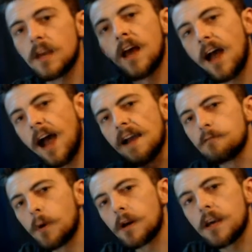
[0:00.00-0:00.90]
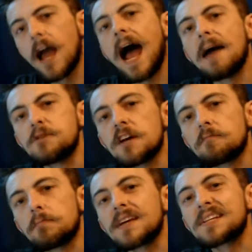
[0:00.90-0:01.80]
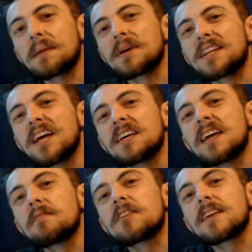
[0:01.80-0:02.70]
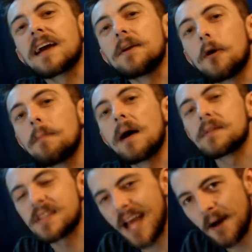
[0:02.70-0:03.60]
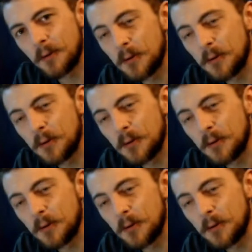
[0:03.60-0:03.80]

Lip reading: Hi everybody, I'm Jeff Blinks and I'm going to tell you everything I know about sound.